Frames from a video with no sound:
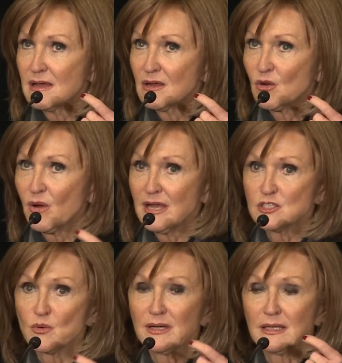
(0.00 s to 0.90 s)

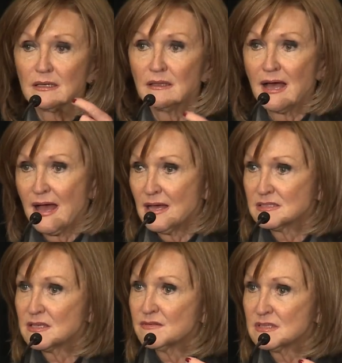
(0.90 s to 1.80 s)
graduating
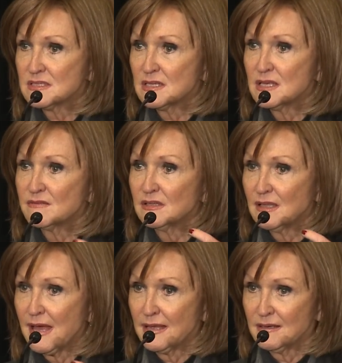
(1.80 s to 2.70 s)
class in the city of
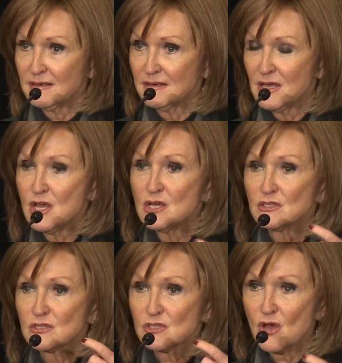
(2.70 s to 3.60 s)
Atlanta
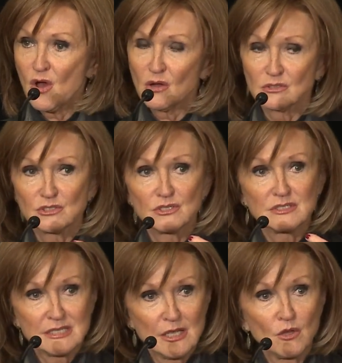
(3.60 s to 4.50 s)
to talk to
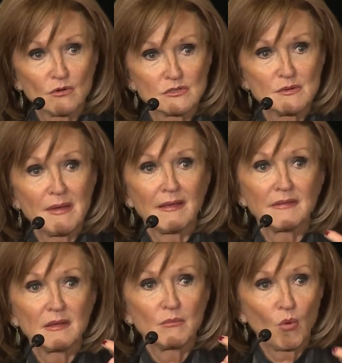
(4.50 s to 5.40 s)
seniors about
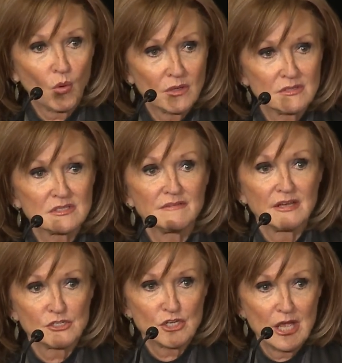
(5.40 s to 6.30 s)
the importance of
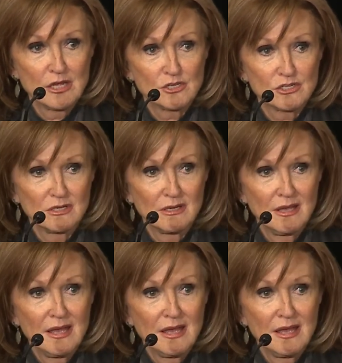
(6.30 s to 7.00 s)
education.